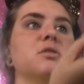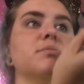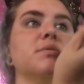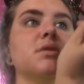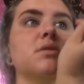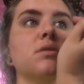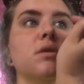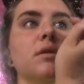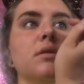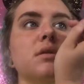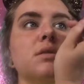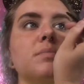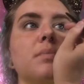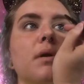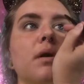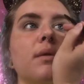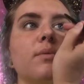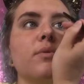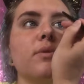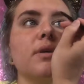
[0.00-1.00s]
I'm still at the
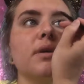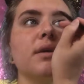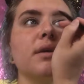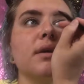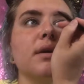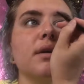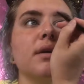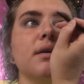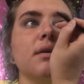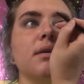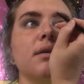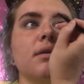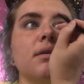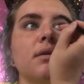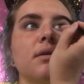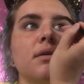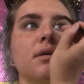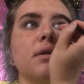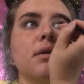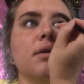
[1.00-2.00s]
spa I'm working at.
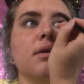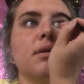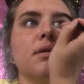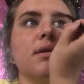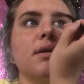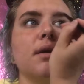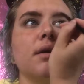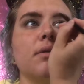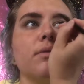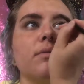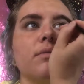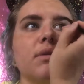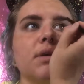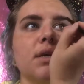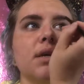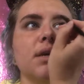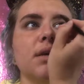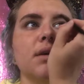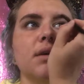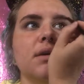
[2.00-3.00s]
I got a
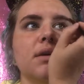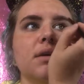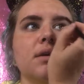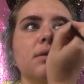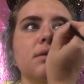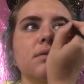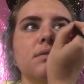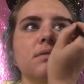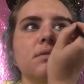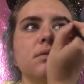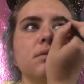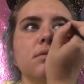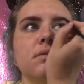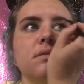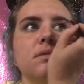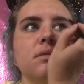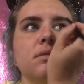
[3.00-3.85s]
raise.